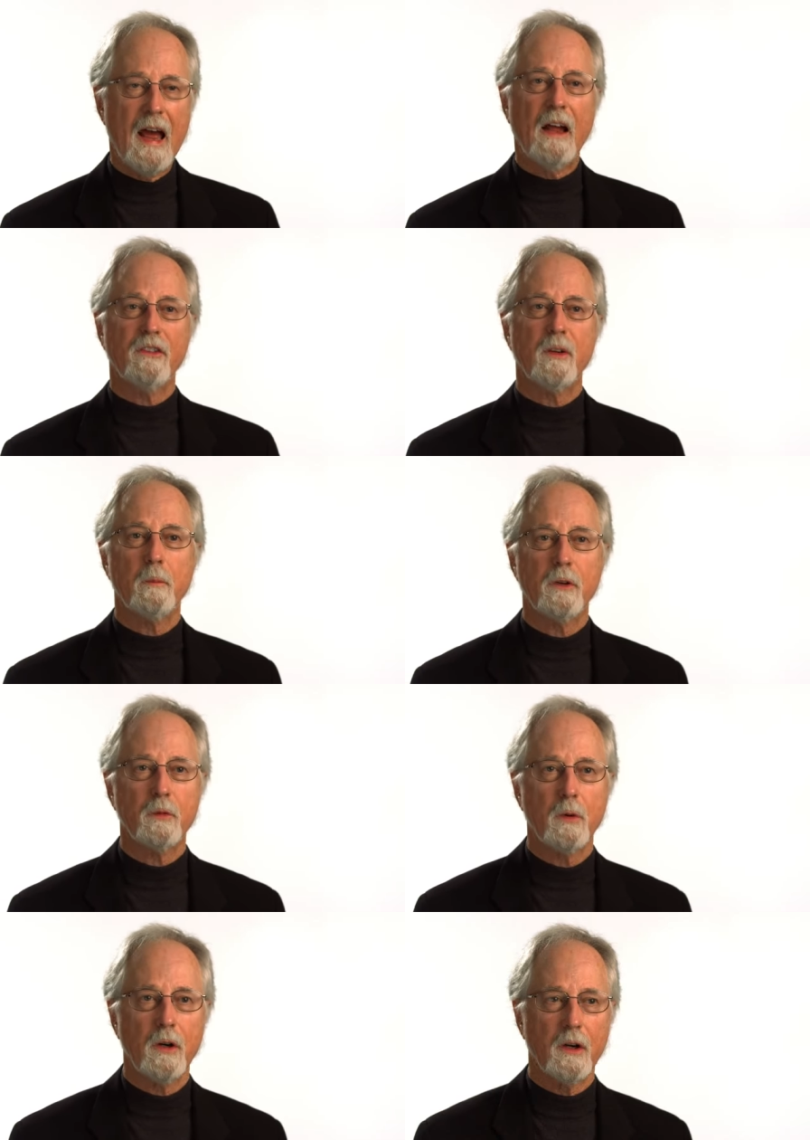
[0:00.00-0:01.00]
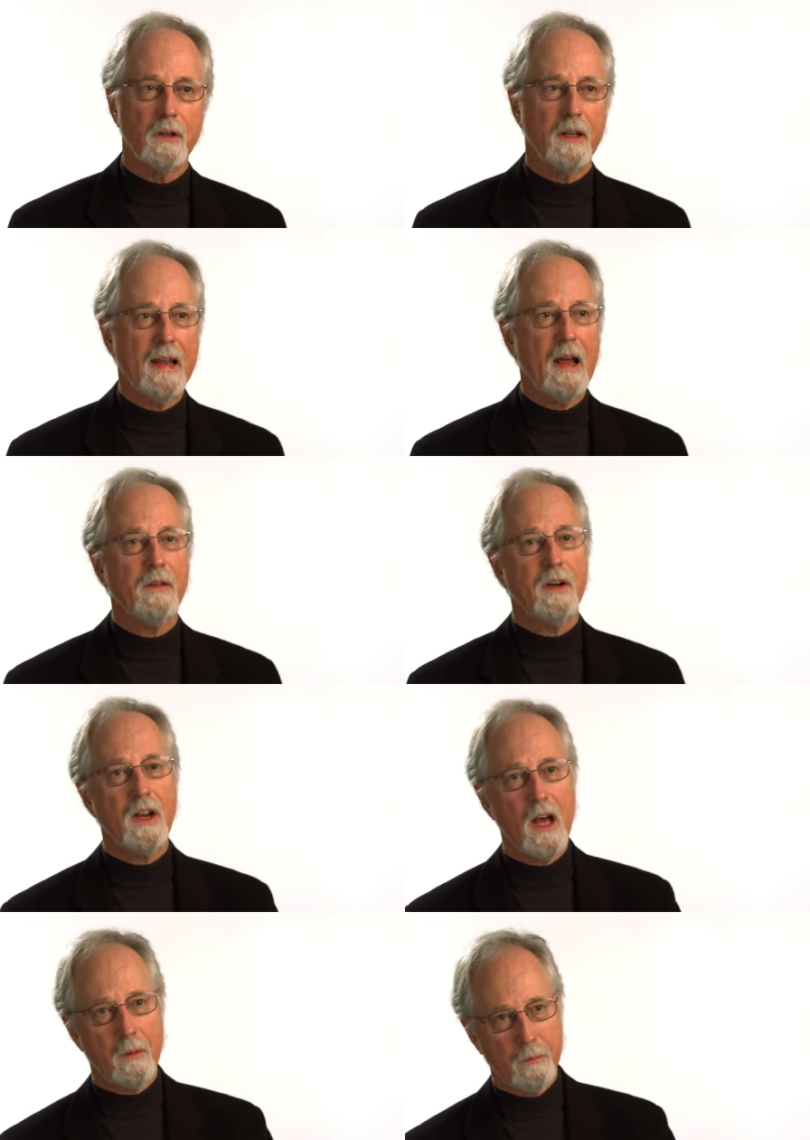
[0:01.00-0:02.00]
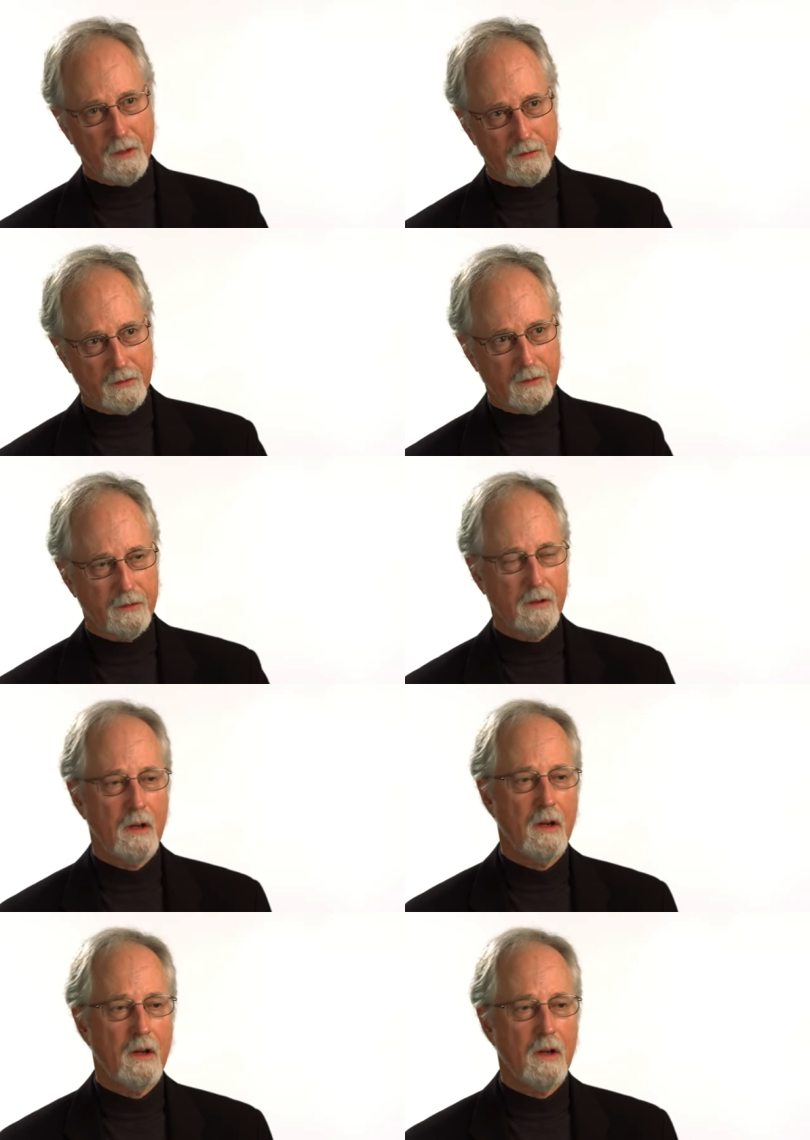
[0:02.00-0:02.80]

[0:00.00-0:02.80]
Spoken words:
how symbols work, that how they're not pictures.